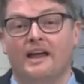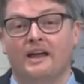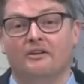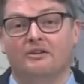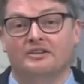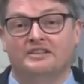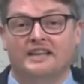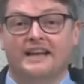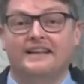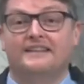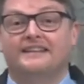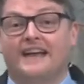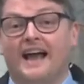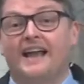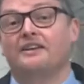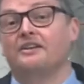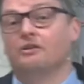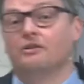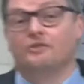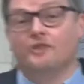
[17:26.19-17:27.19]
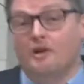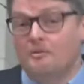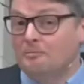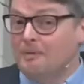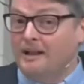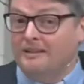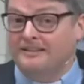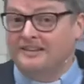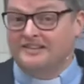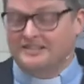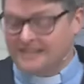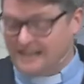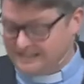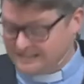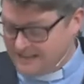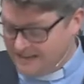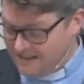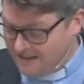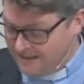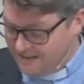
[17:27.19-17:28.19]
it will say Daniel, not
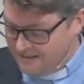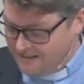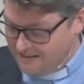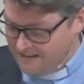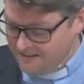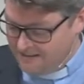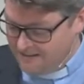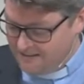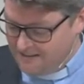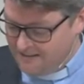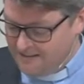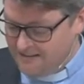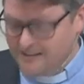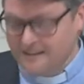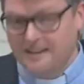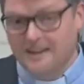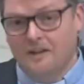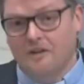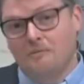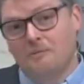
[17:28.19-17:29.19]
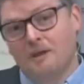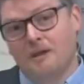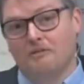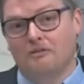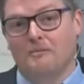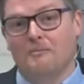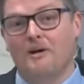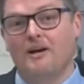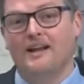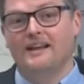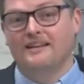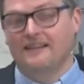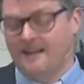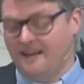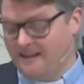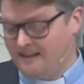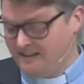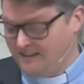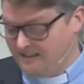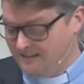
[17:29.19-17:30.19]
Belteshazzar. It'll be a
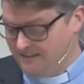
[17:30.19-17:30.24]
reminder.